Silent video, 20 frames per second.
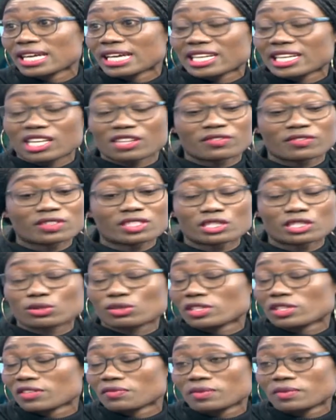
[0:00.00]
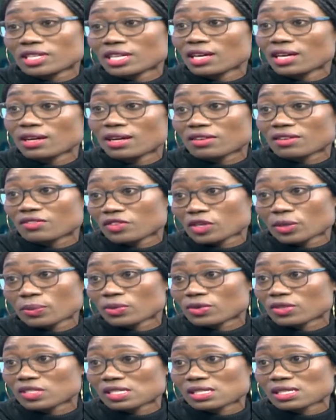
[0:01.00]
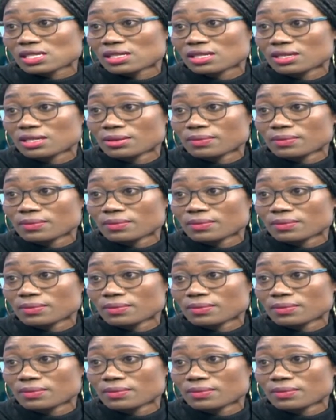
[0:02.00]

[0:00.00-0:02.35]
And I feel it will have been a fair process.